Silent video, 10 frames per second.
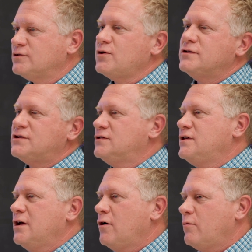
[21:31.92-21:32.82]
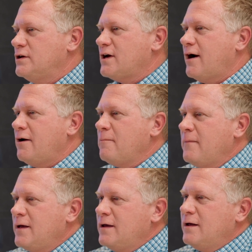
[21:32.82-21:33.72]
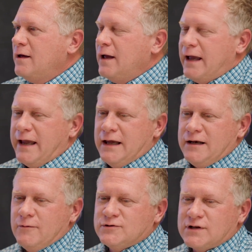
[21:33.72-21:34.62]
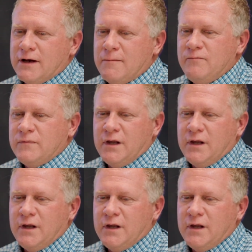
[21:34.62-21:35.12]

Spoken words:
as soon as the CEO retired. And it was a